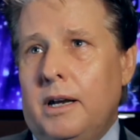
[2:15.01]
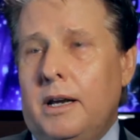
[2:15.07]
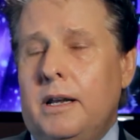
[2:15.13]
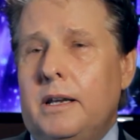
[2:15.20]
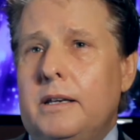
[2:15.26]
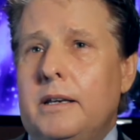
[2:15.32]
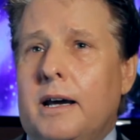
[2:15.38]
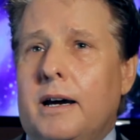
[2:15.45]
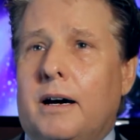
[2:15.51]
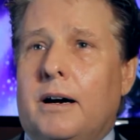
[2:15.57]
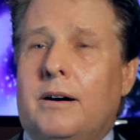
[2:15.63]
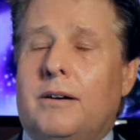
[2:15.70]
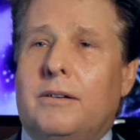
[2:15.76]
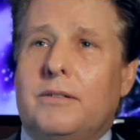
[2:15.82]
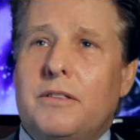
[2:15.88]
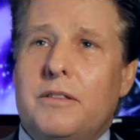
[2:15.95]

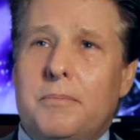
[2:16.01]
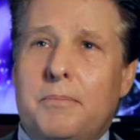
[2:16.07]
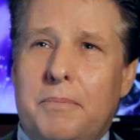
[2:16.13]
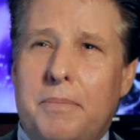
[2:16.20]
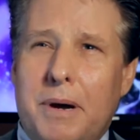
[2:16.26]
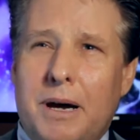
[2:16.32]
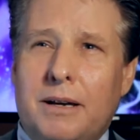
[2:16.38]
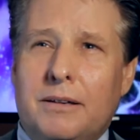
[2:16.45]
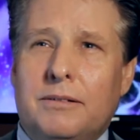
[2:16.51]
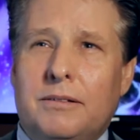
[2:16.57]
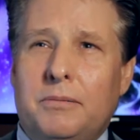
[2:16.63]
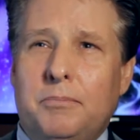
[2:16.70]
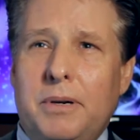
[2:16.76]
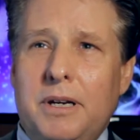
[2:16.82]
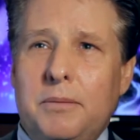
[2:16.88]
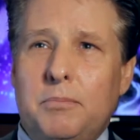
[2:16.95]
Now, the
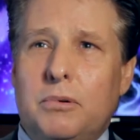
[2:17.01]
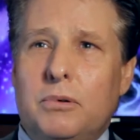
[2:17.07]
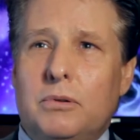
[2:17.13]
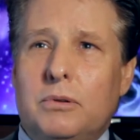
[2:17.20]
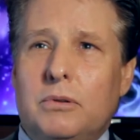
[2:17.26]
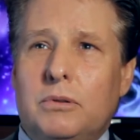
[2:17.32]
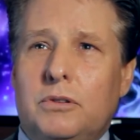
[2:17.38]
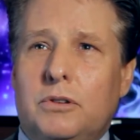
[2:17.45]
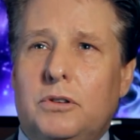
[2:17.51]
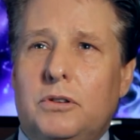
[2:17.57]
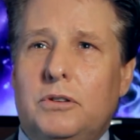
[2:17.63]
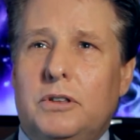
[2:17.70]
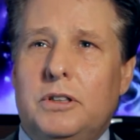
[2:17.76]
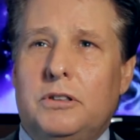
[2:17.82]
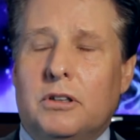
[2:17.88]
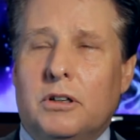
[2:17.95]
best people to
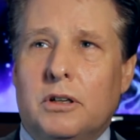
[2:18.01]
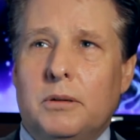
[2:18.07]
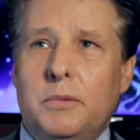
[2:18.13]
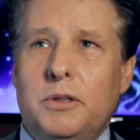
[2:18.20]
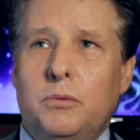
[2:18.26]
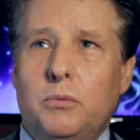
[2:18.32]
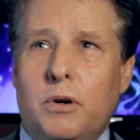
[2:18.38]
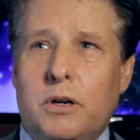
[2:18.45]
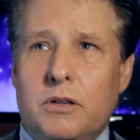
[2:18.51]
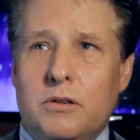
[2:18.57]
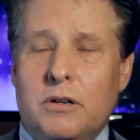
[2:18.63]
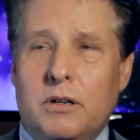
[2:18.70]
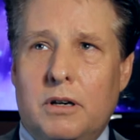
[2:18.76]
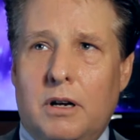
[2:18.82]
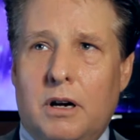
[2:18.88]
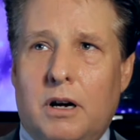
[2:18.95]
determine
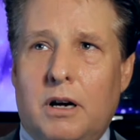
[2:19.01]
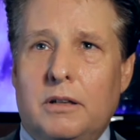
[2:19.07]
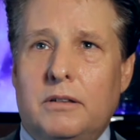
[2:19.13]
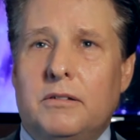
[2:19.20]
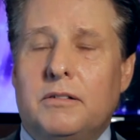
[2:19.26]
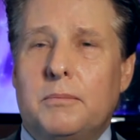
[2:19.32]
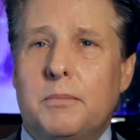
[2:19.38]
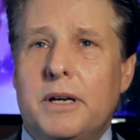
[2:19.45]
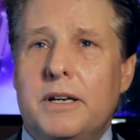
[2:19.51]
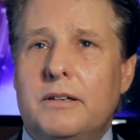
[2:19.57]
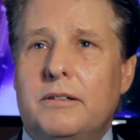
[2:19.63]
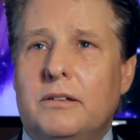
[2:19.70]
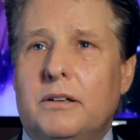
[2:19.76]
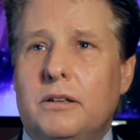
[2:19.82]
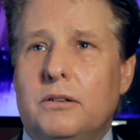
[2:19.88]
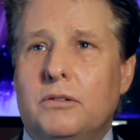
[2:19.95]
whether or not somebody's
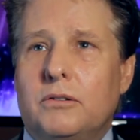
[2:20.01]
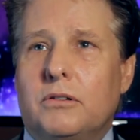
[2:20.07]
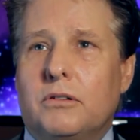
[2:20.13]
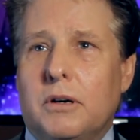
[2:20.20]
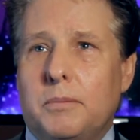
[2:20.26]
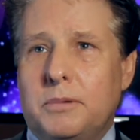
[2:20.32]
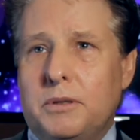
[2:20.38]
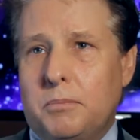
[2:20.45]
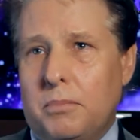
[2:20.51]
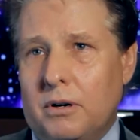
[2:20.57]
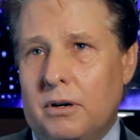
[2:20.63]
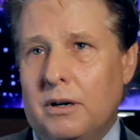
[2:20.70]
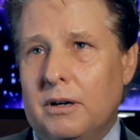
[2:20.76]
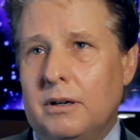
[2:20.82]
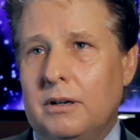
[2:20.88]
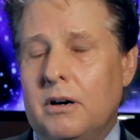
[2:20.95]
skills are up to
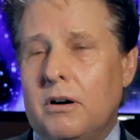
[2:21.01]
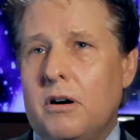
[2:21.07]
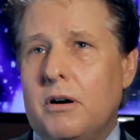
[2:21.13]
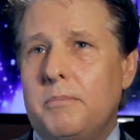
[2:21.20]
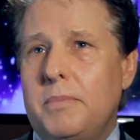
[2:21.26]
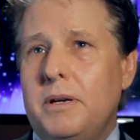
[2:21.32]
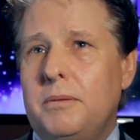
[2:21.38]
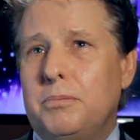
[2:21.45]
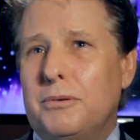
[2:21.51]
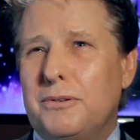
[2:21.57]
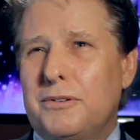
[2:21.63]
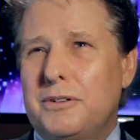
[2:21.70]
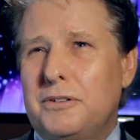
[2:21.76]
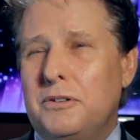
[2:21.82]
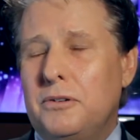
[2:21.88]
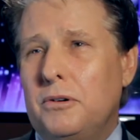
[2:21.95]
par are people
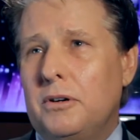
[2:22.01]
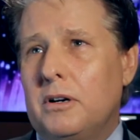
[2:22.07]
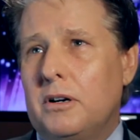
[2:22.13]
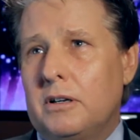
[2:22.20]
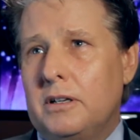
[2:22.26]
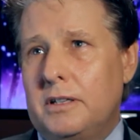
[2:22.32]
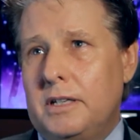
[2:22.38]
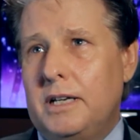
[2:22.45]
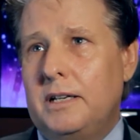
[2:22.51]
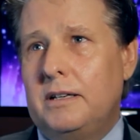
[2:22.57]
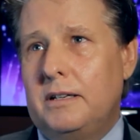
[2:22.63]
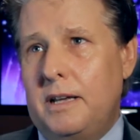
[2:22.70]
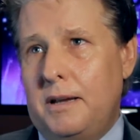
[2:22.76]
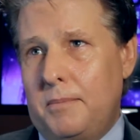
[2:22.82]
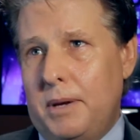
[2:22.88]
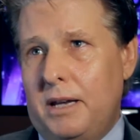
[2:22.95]
that do it on a
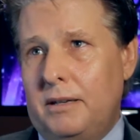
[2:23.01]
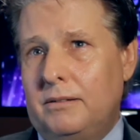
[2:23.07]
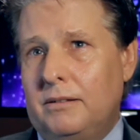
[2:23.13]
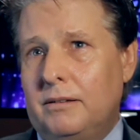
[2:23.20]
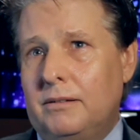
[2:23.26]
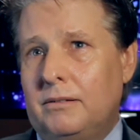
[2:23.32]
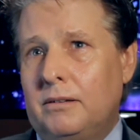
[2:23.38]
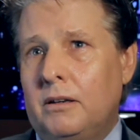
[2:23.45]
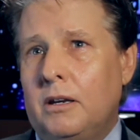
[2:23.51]
day-to-day basis,